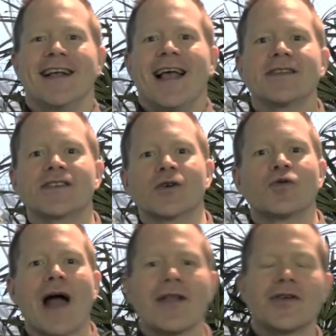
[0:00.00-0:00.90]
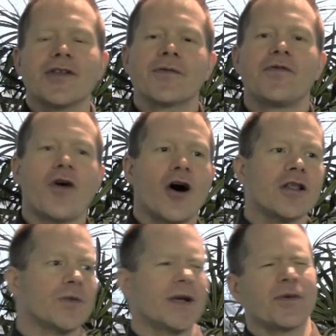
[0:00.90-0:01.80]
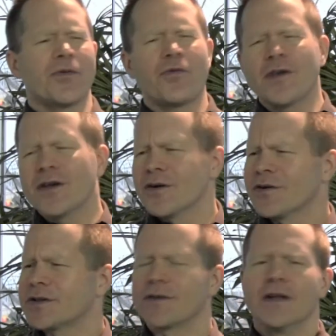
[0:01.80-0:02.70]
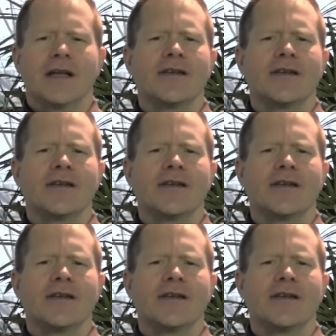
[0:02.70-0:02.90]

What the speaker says: And so rather than following the fears of